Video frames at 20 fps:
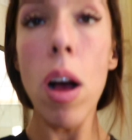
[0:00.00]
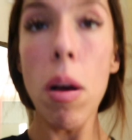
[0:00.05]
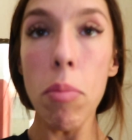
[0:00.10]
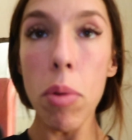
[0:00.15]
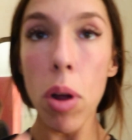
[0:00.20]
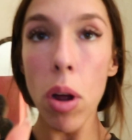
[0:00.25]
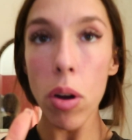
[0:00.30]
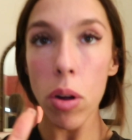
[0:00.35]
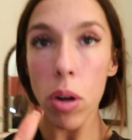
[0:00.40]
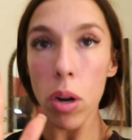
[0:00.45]
I'm
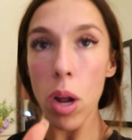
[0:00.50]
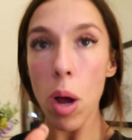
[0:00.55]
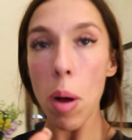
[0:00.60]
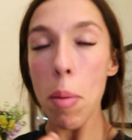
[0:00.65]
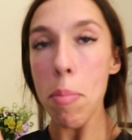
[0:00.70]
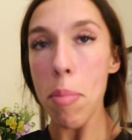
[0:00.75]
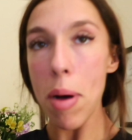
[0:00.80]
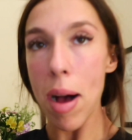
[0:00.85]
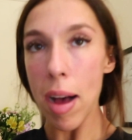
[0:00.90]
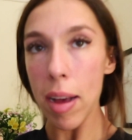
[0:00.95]
not going to
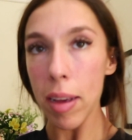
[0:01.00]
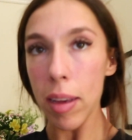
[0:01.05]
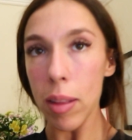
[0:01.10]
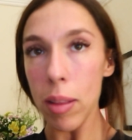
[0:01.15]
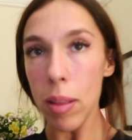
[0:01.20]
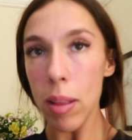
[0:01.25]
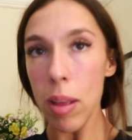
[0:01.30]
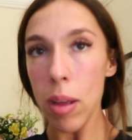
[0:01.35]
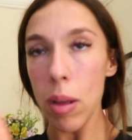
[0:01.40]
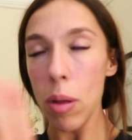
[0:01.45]
unpack
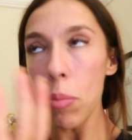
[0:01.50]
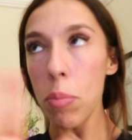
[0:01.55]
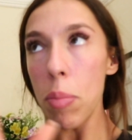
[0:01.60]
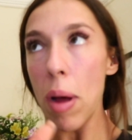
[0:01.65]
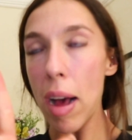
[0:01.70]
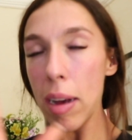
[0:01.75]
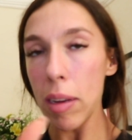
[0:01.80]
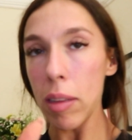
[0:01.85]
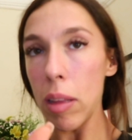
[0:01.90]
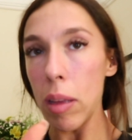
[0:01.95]
it,
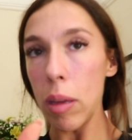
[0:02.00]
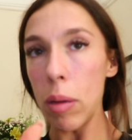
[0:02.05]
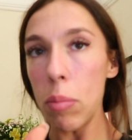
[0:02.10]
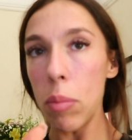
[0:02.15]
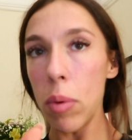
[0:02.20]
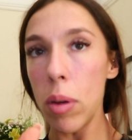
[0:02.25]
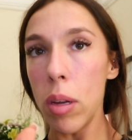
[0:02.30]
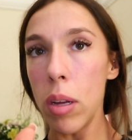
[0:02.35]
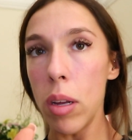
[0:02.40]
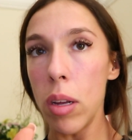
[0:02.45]
unpack
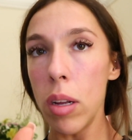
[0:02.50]
them